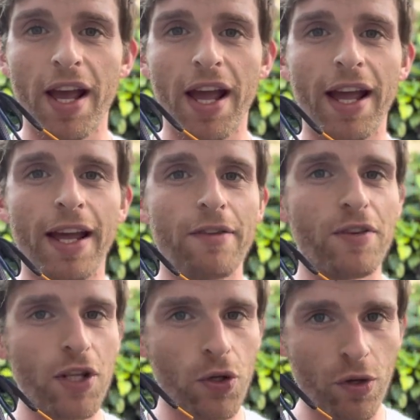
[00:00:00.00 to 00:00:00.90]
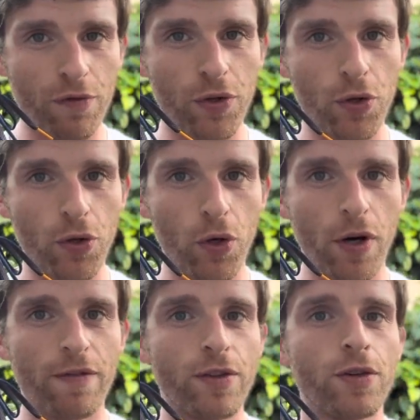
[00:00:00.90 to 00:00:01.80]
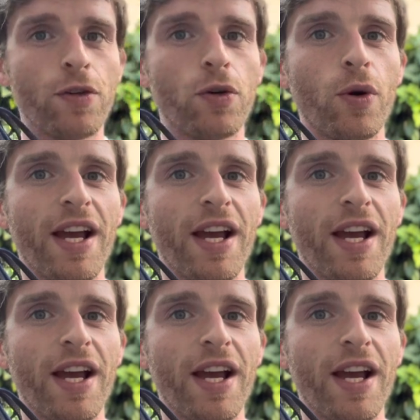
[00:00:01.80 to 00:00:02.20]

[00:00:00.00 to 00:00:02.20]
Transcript: a video review of the new